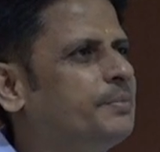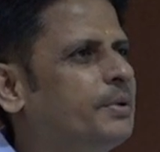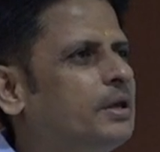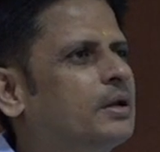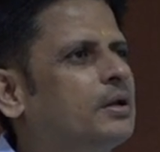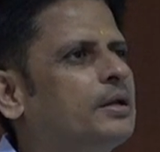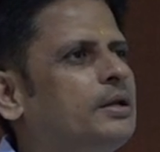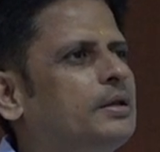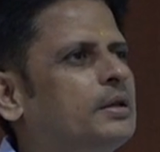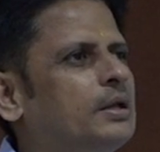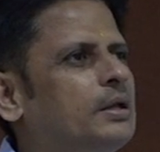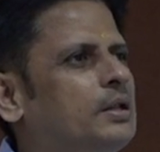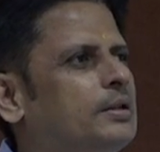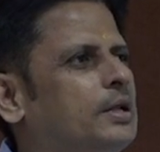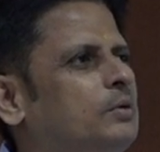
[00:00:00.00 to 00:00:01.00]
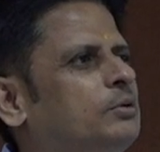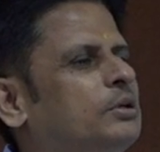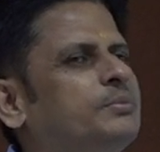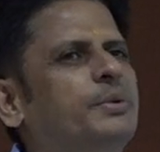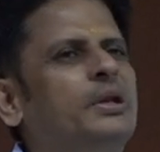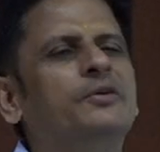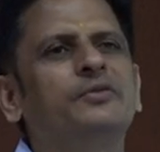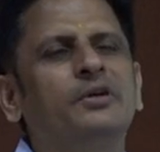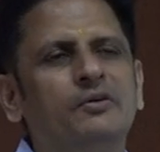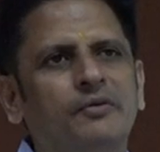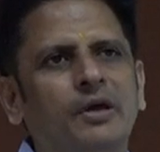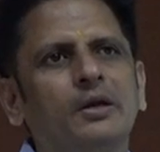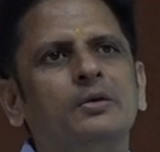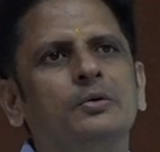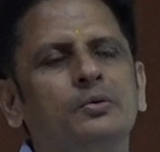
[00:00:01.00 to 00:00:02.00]
barely. They are known as peripheral
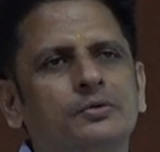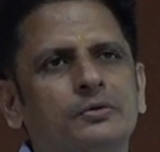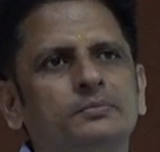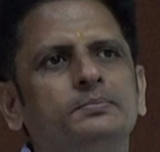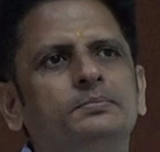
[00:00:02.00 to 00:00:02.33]
values.